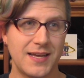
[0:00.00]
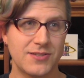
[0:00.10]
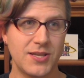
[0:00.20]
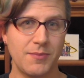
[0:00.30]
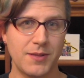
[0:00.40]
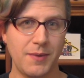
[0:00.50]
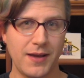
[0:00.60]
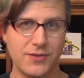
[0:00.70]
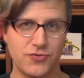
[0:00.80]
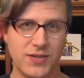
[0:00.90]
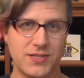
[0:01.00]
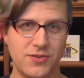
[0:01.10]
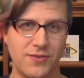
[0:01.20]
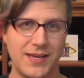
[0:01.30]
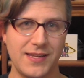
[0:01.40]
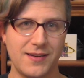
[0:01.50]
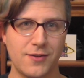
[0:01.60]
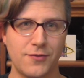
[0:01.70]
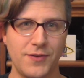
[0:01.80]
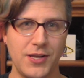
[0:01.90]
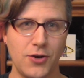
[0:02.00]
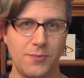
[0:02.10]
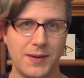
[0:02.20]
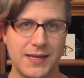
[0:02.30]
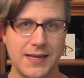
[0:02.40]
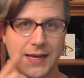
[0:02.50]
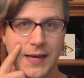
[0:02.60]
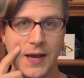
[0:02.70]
Now, some of them I addressed already in another video, but